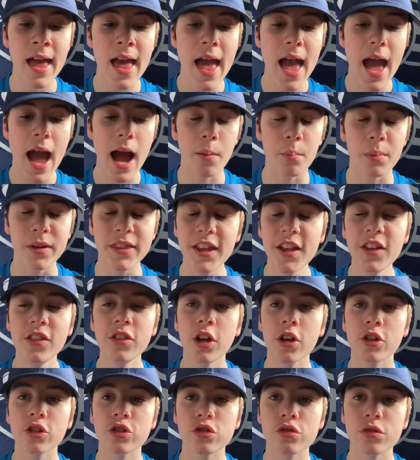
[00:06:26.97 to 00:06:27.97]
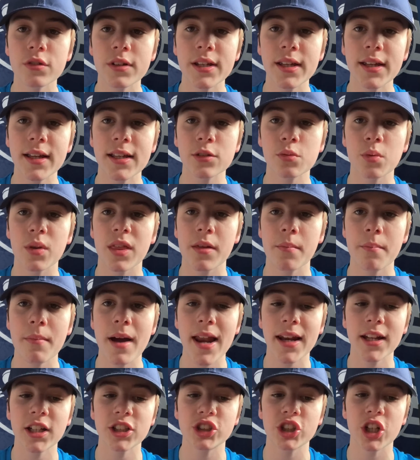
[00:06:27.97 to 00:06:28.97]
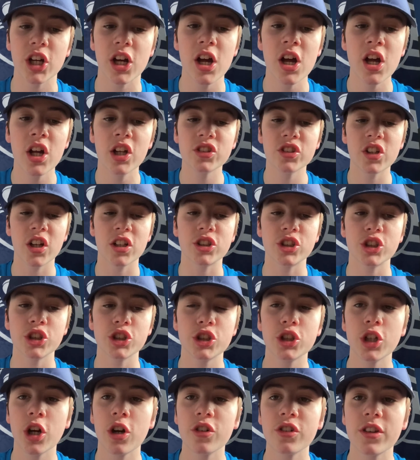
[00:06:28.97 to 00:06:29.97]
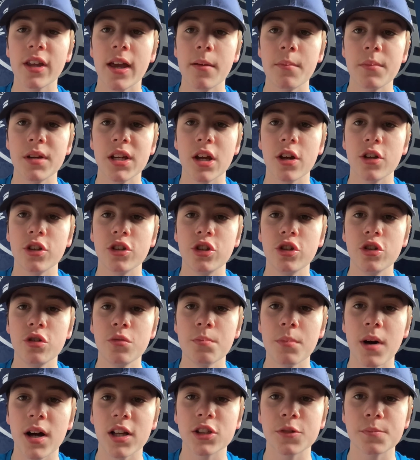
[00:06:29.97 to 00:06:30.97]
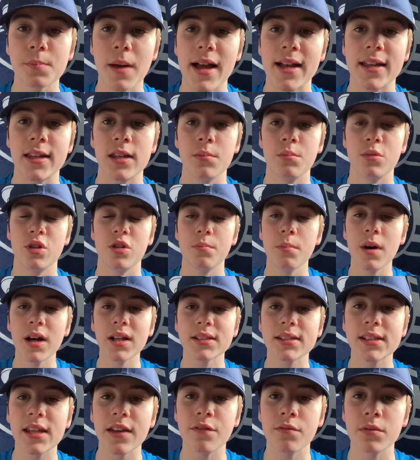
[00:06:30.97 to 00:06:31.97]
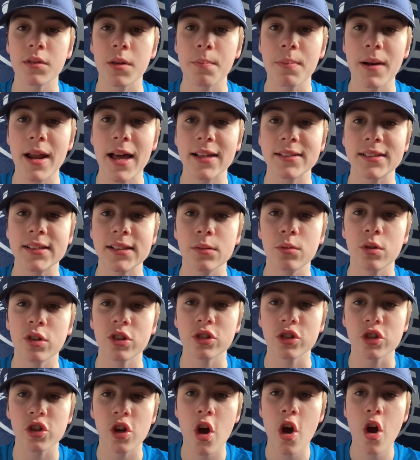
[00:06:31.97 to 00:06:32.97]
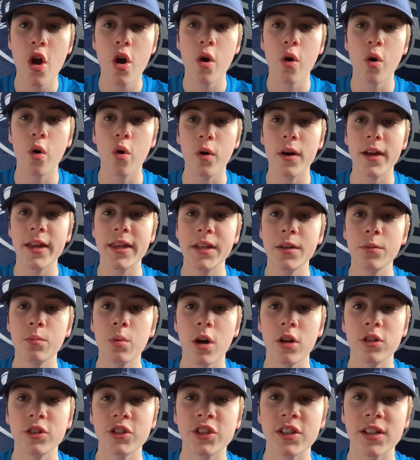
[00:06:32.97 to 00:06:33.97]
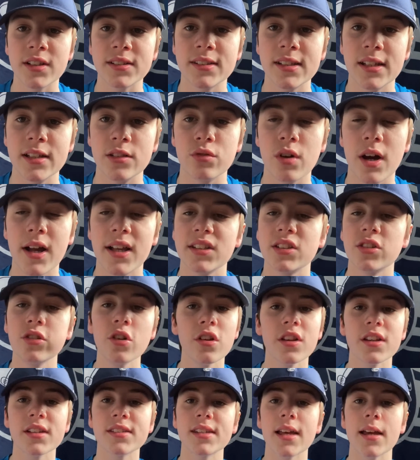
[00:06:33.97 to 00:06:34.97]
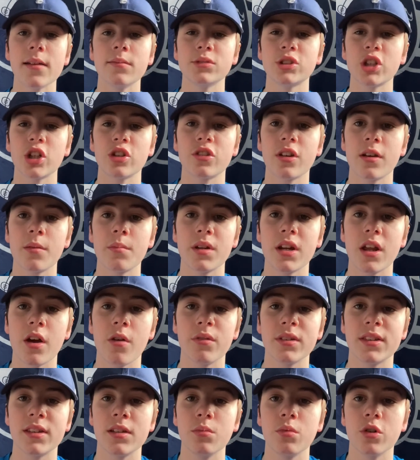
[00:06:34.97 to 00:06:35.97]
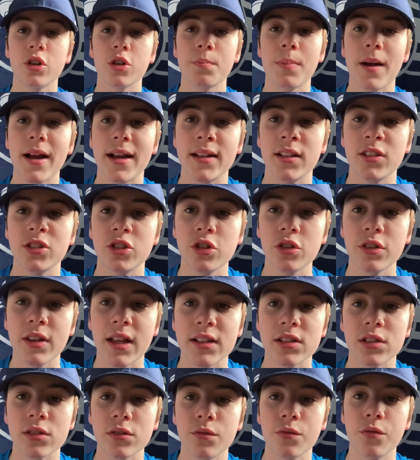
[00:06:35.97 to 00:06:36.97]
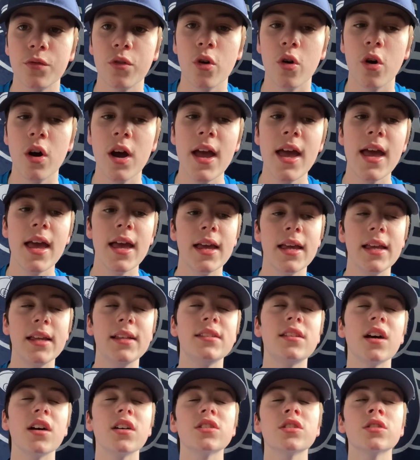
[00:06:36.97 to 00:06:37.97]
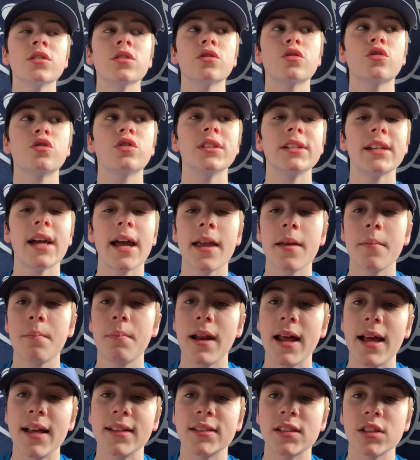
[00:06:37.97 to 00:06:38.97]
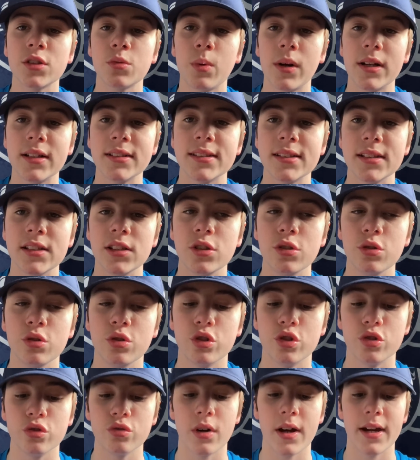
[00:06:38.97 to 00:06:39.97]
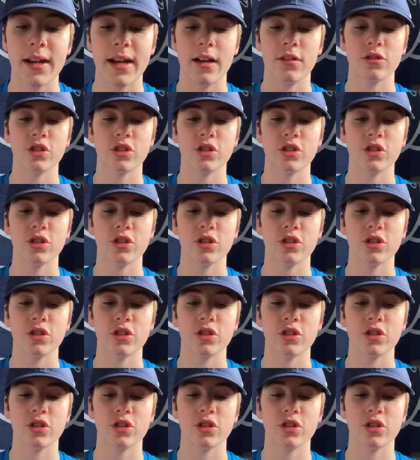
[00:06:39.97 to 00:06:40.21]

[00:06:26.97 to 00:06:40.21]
And within those 3 years with a manager such as Jose Mourinho, you must back him. You must give him the players he wants or he won't succeed, right? It's not the same Jose Mourinho as he was back in 2004. He doesn't create players as well as he used to right now.